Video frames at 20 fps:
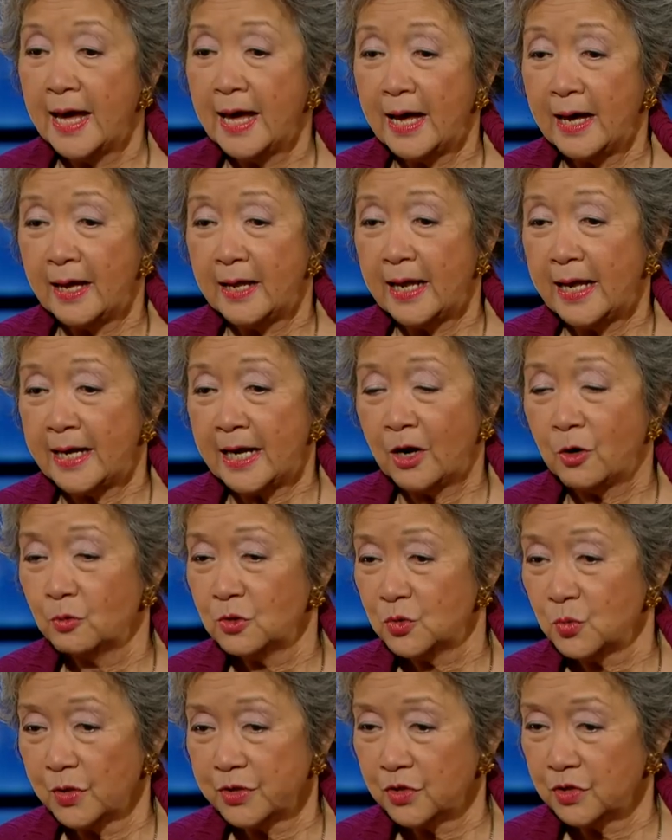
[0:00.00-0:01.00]
Uh, and I
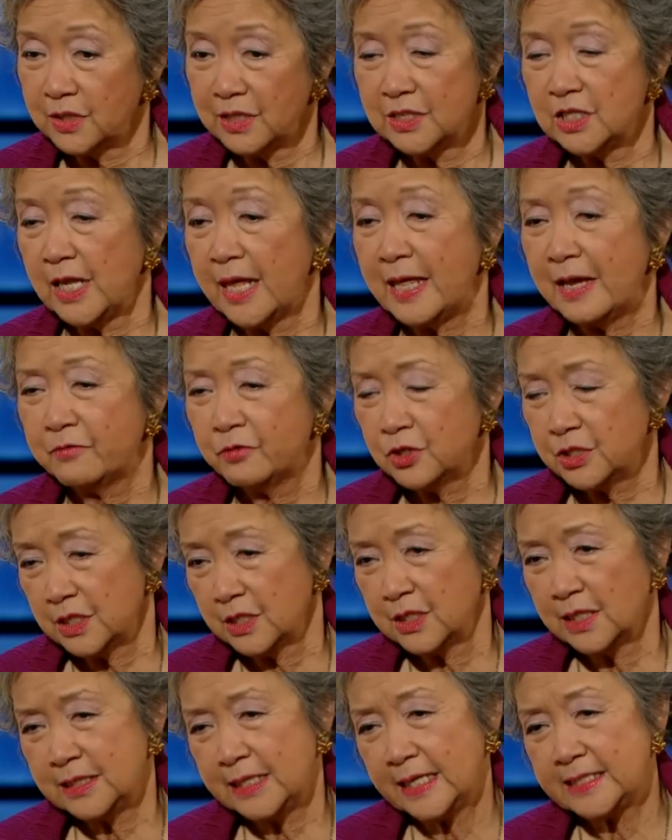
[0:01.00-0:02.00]
always wondered, did they ever,
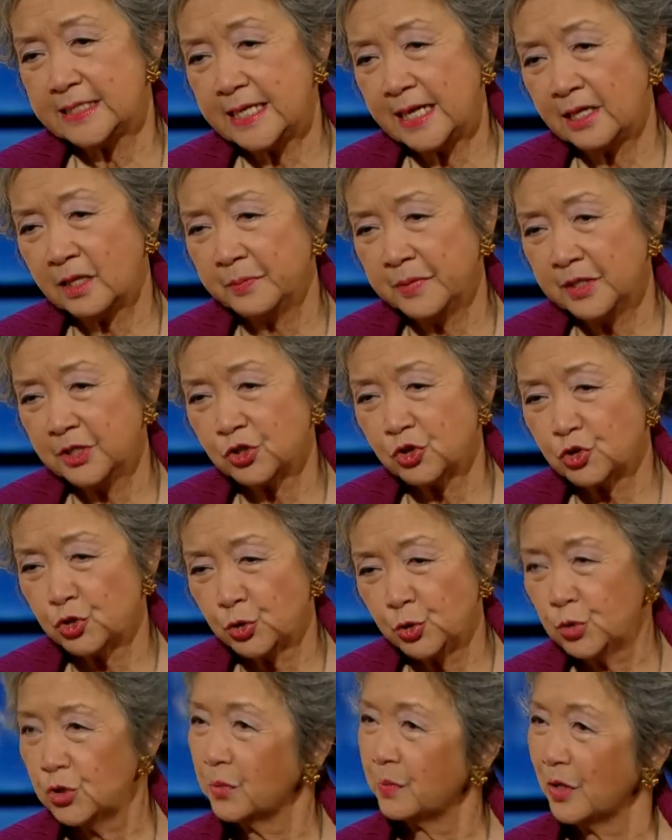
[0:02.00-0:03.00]
did they tell me the
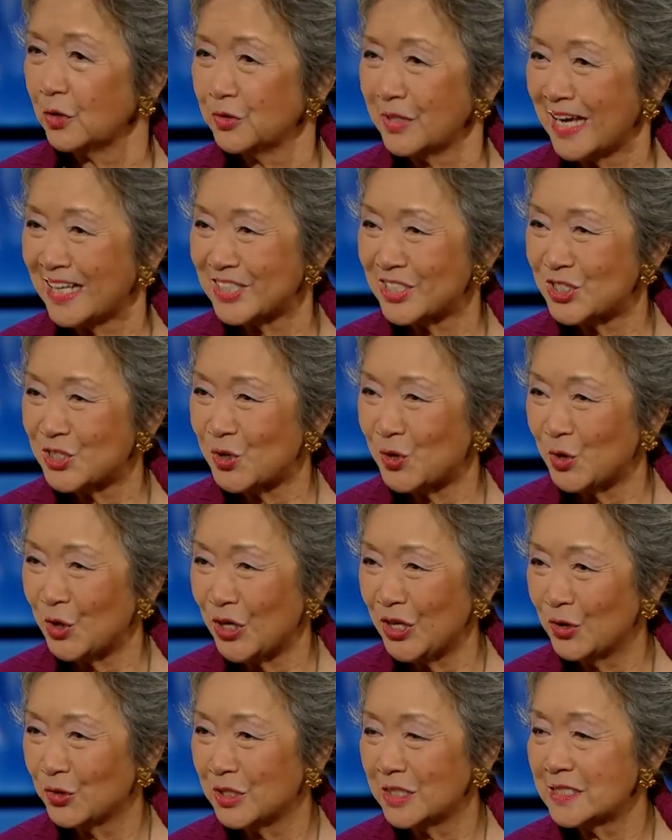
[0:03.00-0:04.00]
truth about that
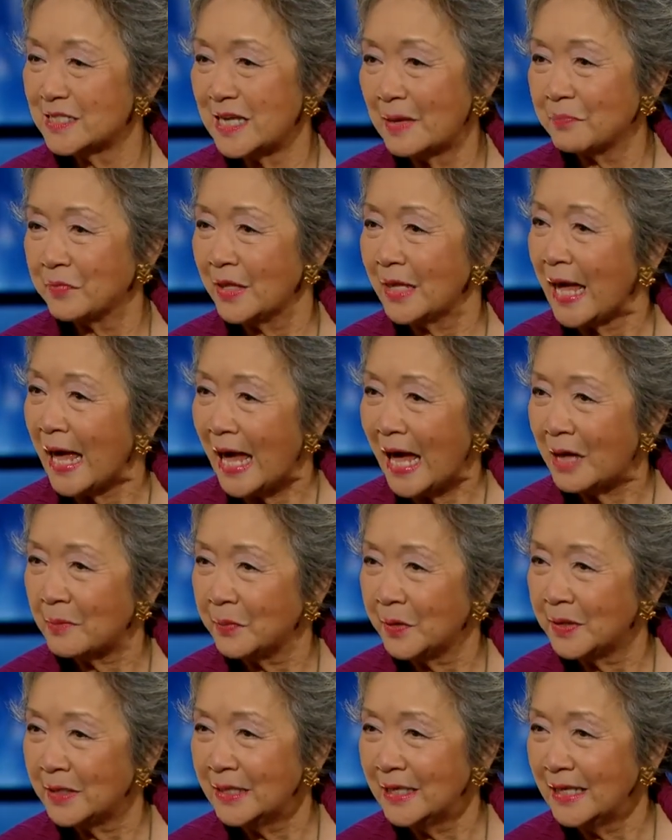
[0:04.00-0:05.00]
story, or did something
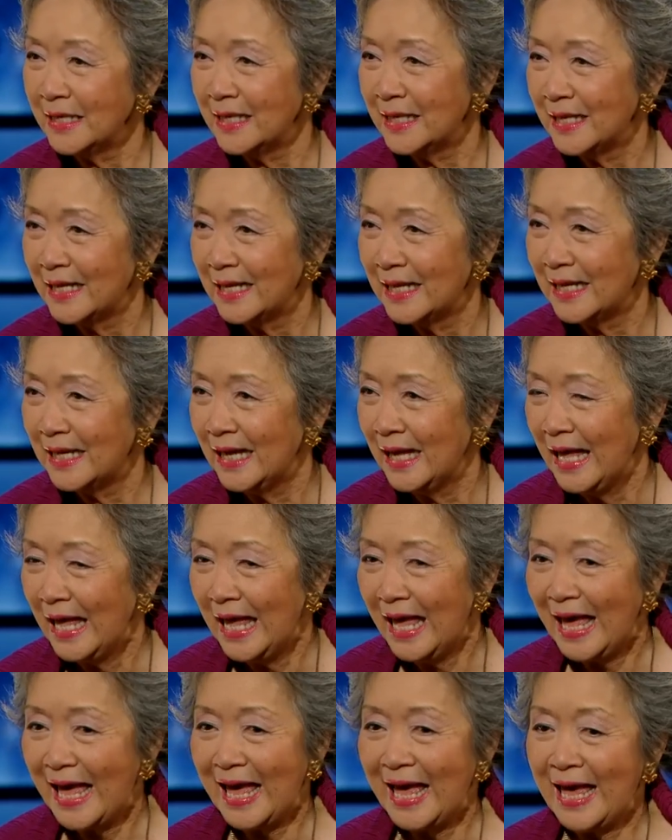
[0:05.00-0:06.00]
happen?
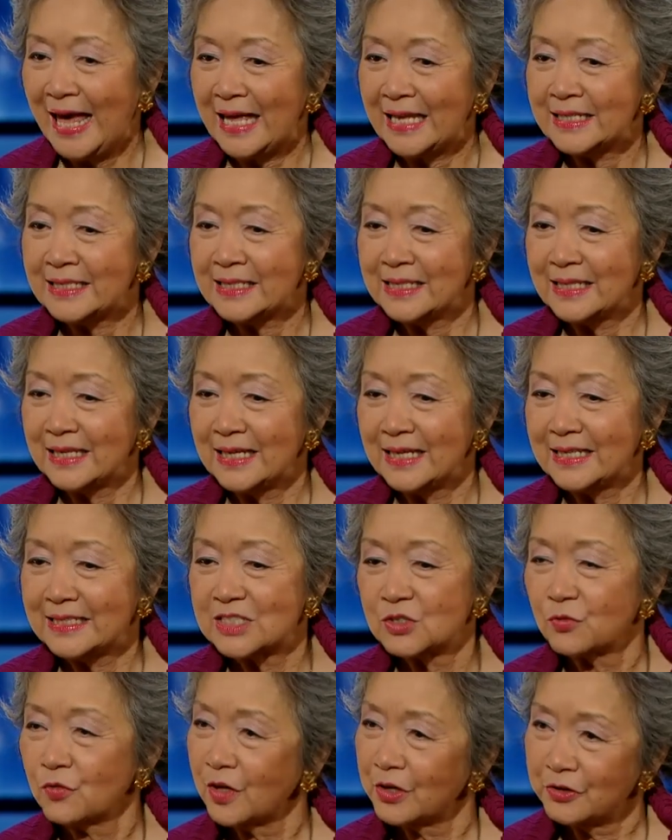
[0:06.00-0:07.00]
And
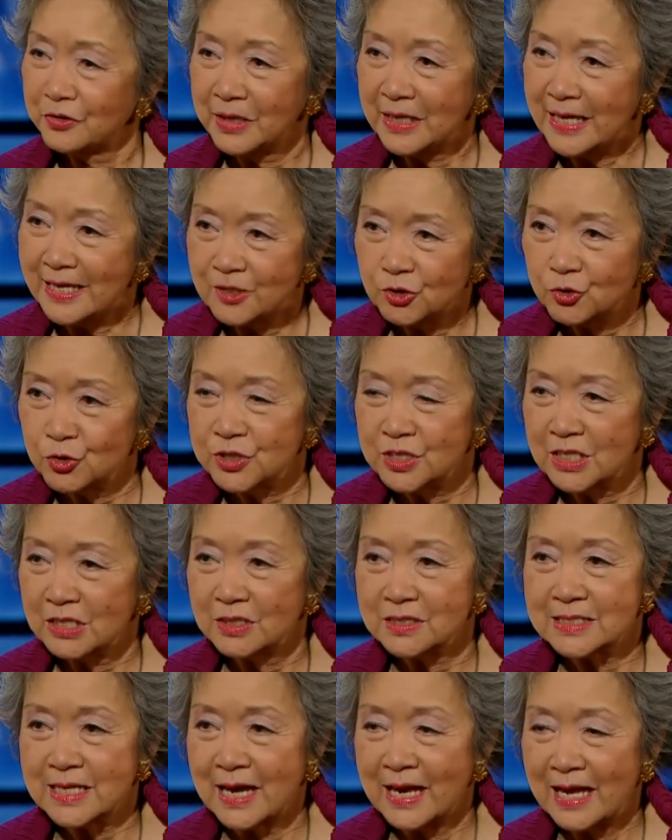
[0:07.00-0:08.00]
it's very interesting
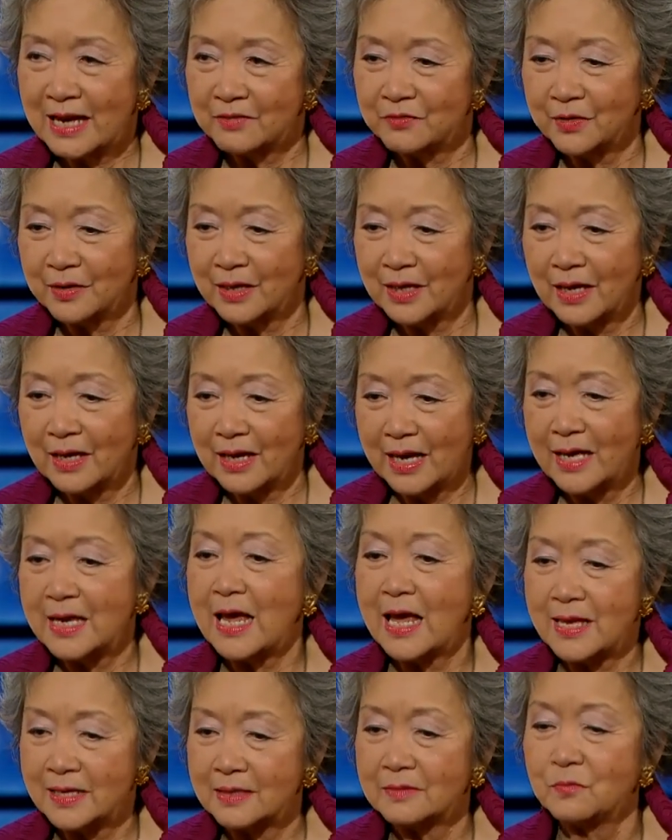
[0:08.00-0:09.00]
because I have, I, uh,
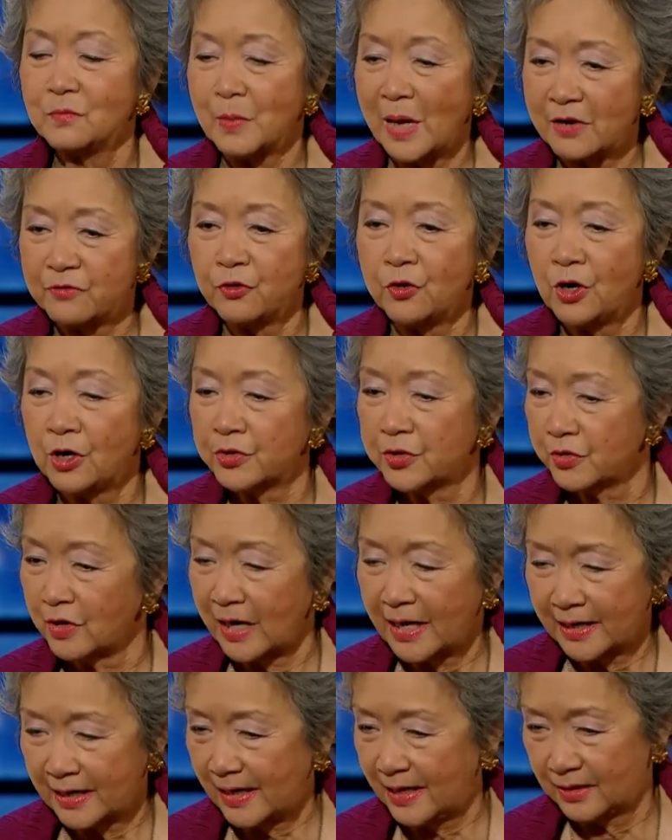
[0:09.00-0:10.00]
and my father,
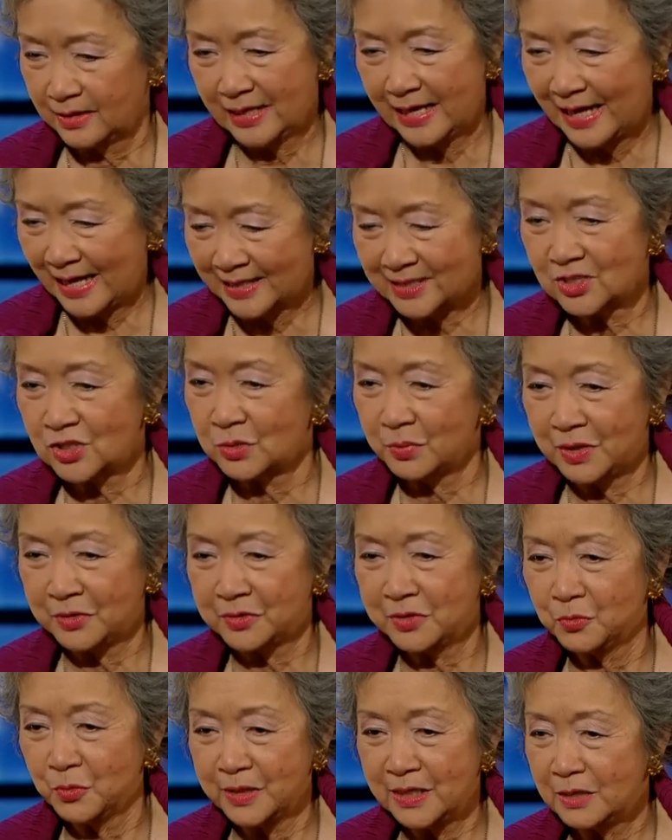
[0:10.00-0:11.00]
I asked
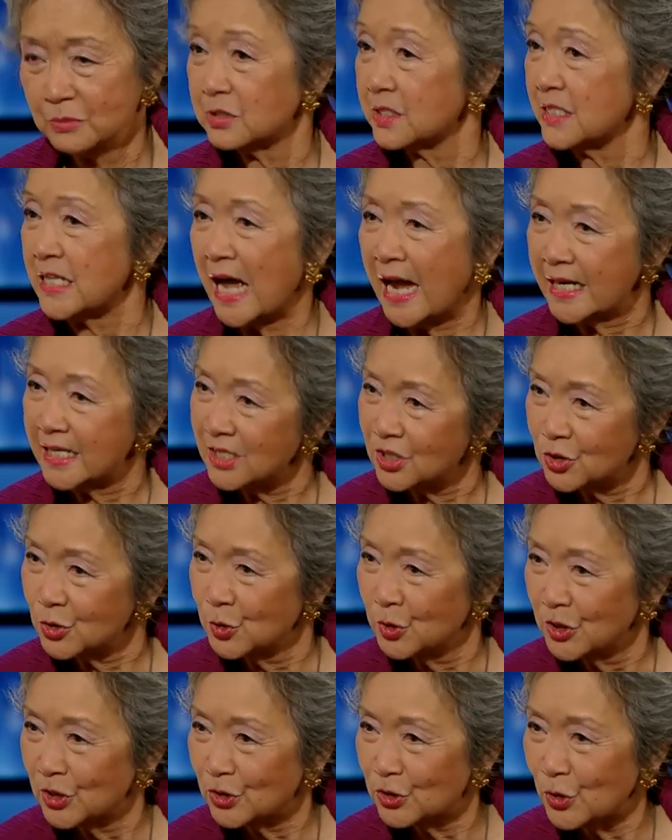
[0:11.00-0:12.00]
about it when he was
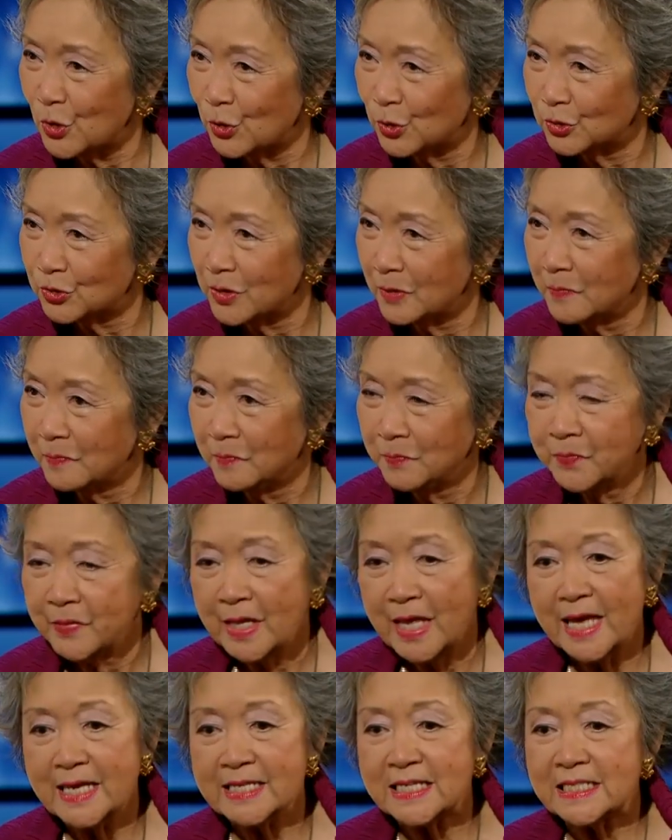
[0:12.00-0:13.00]
92 years old,
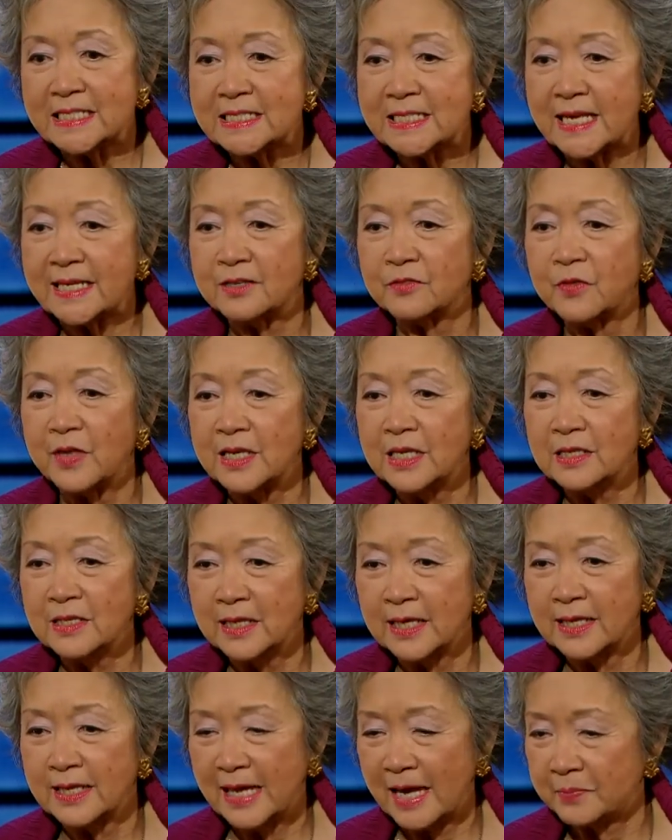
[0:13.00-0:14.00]
and he said if
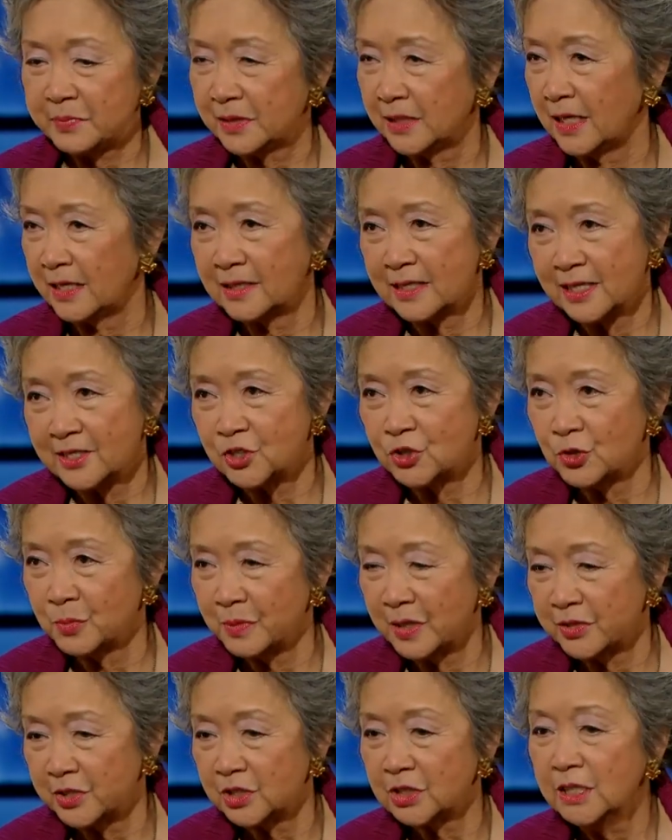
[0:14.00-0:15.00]
anything had happened like that to your
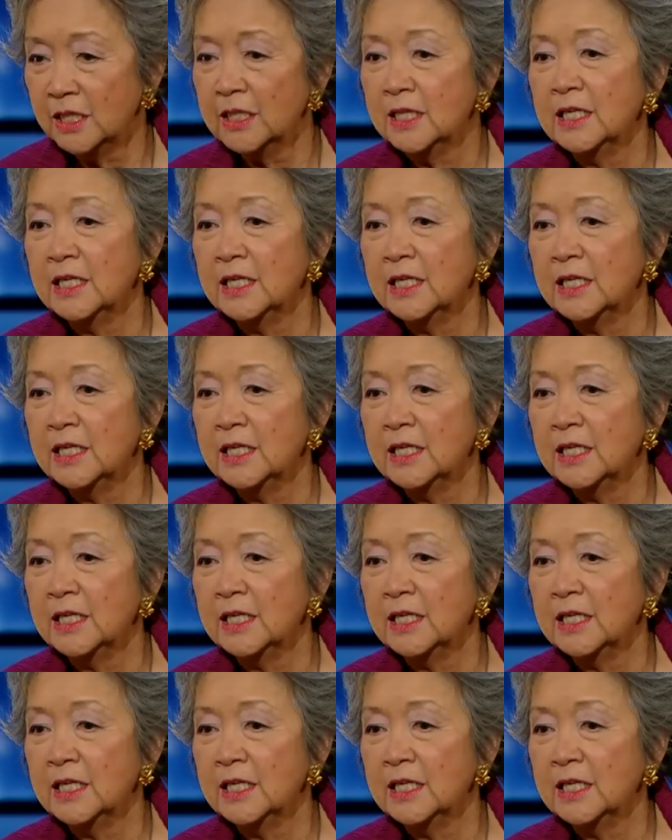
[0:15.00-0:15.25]
mother,